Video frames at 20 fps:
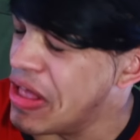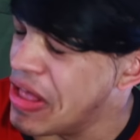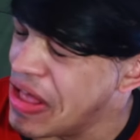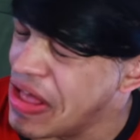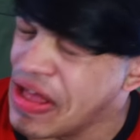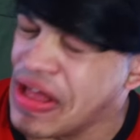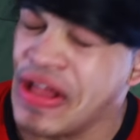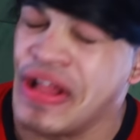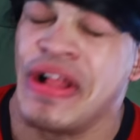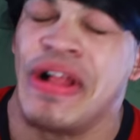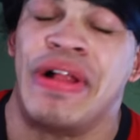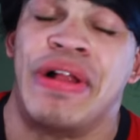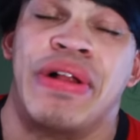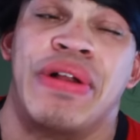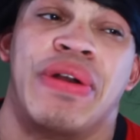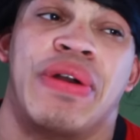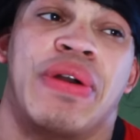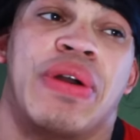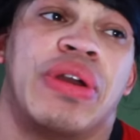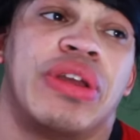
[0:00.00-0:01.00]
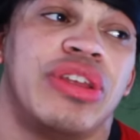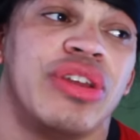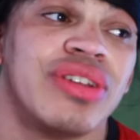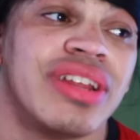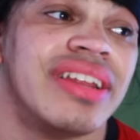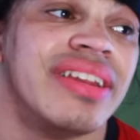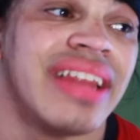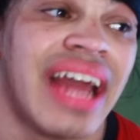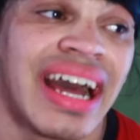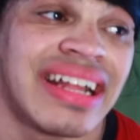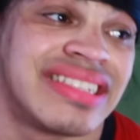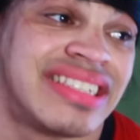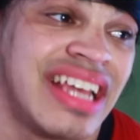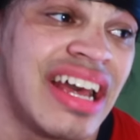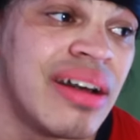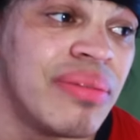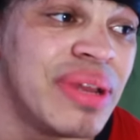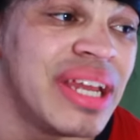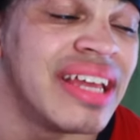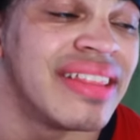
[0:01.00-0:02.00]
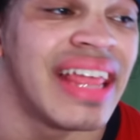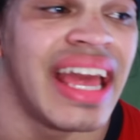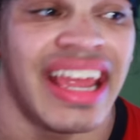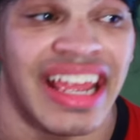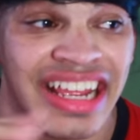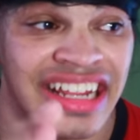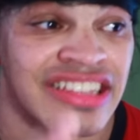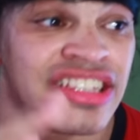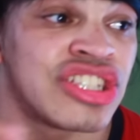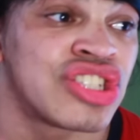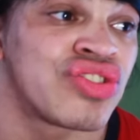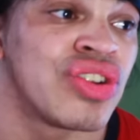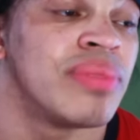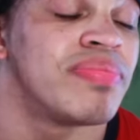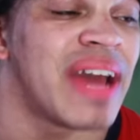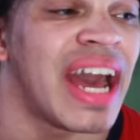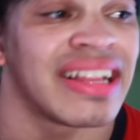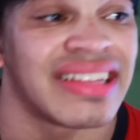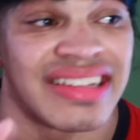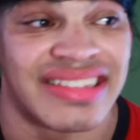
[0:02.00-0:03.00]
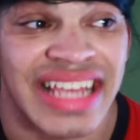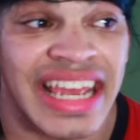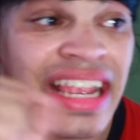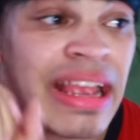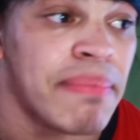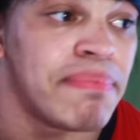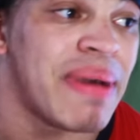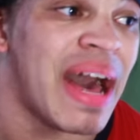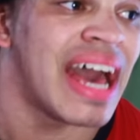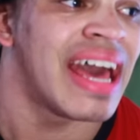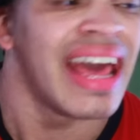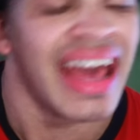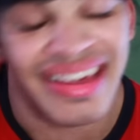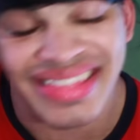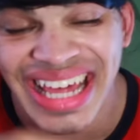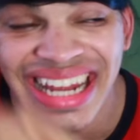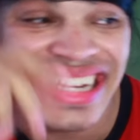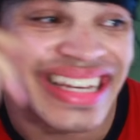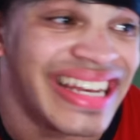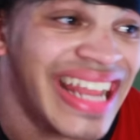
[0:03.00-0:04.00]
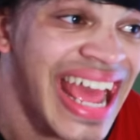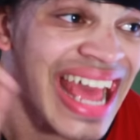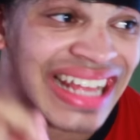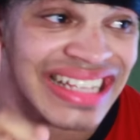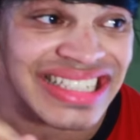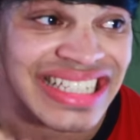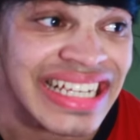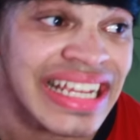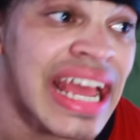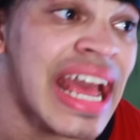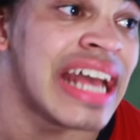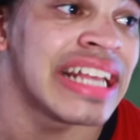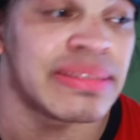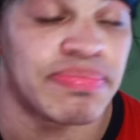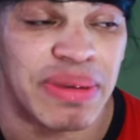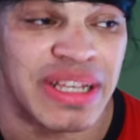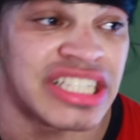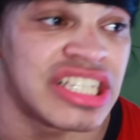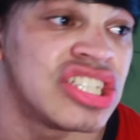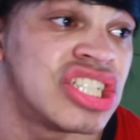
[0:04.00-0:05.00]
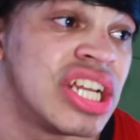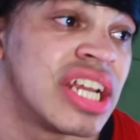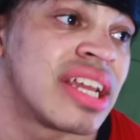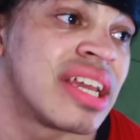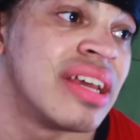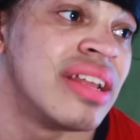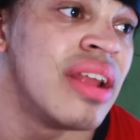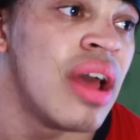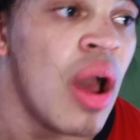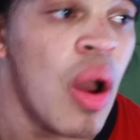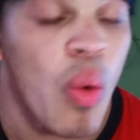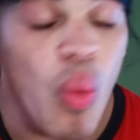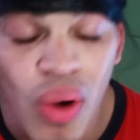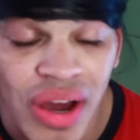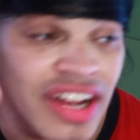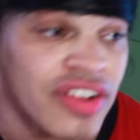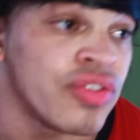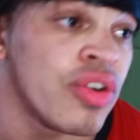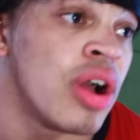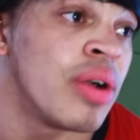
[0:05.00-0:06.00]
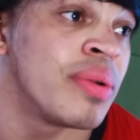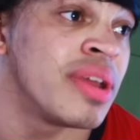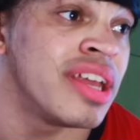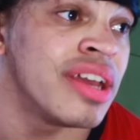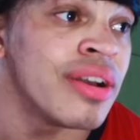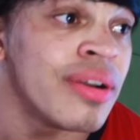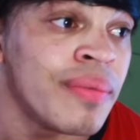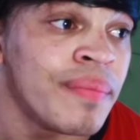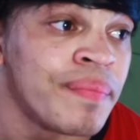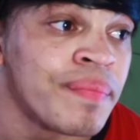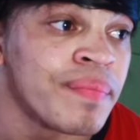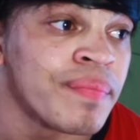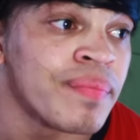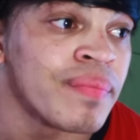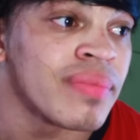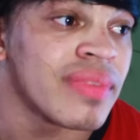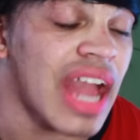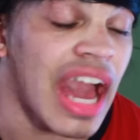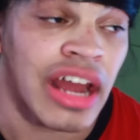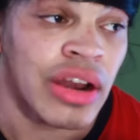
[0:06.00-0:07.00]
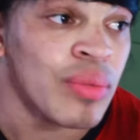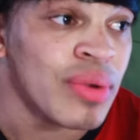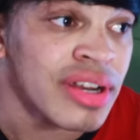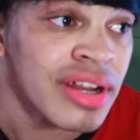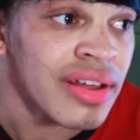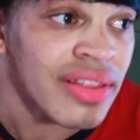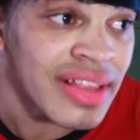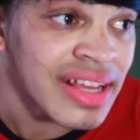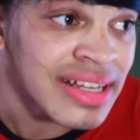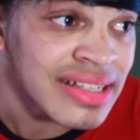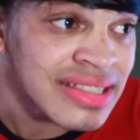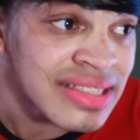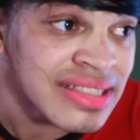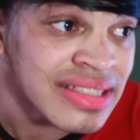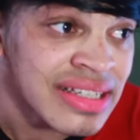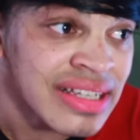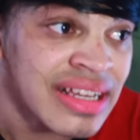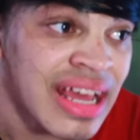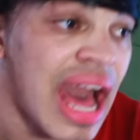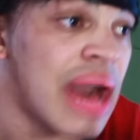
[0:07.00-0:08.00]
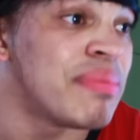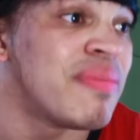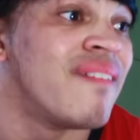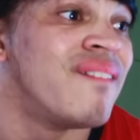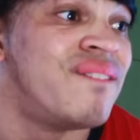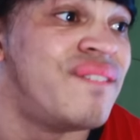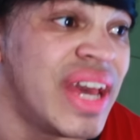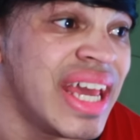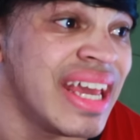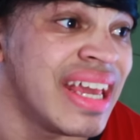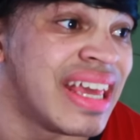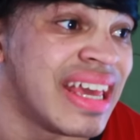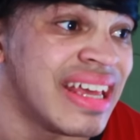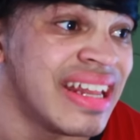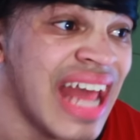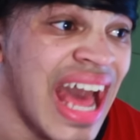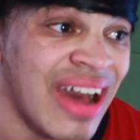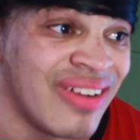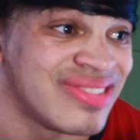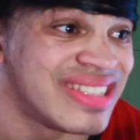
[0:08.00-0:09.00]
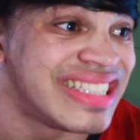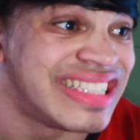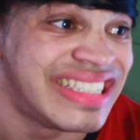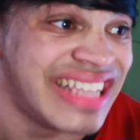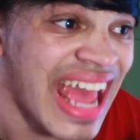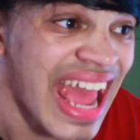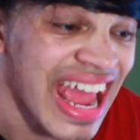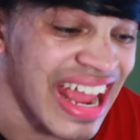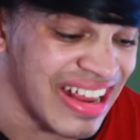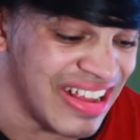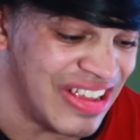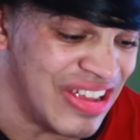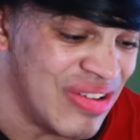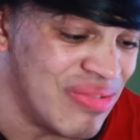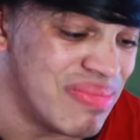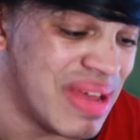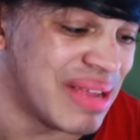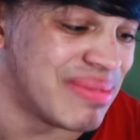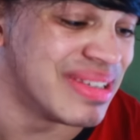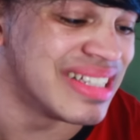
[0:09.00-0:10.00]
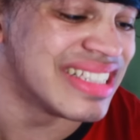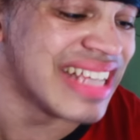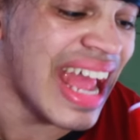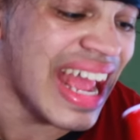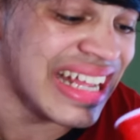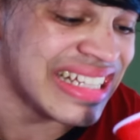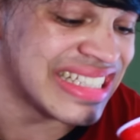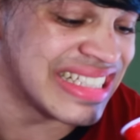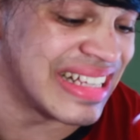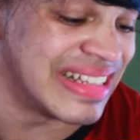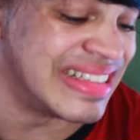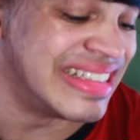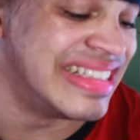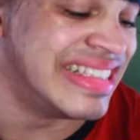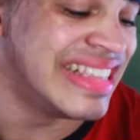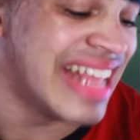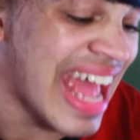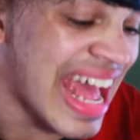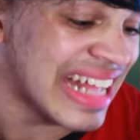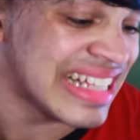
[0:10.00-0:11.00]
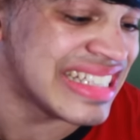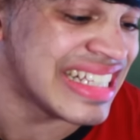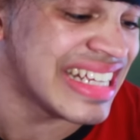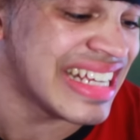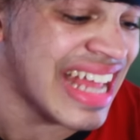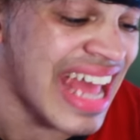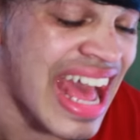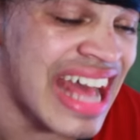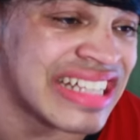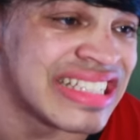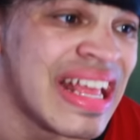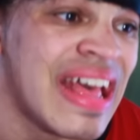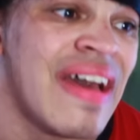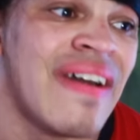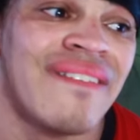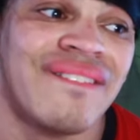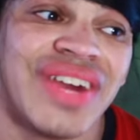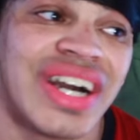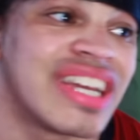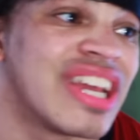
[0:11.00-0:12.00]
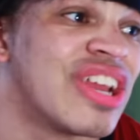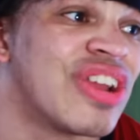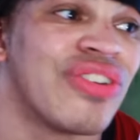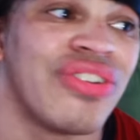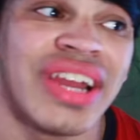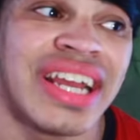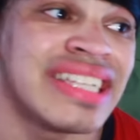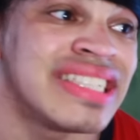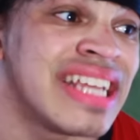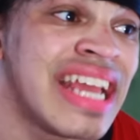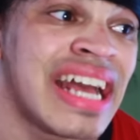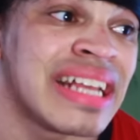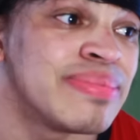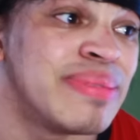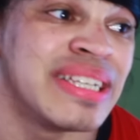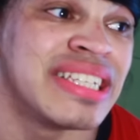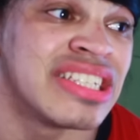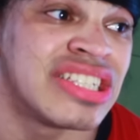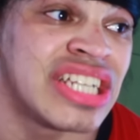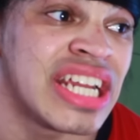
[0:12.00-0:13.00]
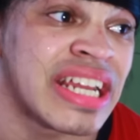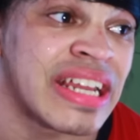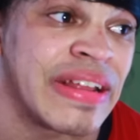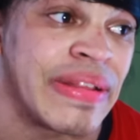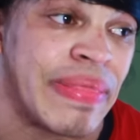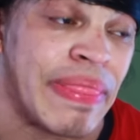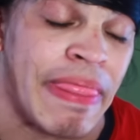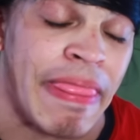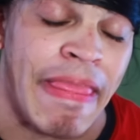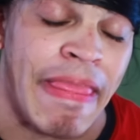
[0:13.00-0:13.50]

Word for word: Uh, you did not tell me that in the script I have to take a bite of that nasty ass piece of chicken. What is wrong with you? I don't want to know this. I'm a vegan. How dare you make me taste nasty ass, fucking greasy ass piece of chicken?